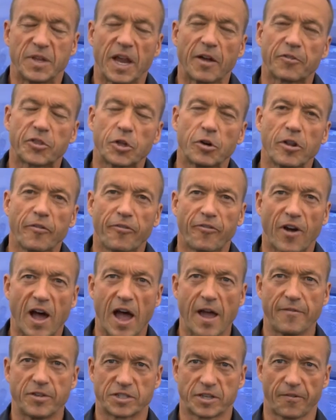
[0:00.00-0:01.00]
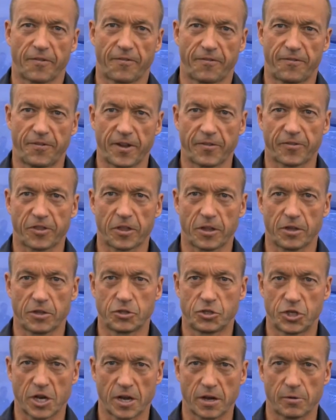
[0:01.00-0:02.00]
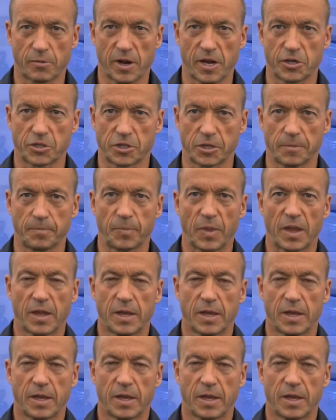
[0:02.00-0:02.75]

The F-35 is a fifth generation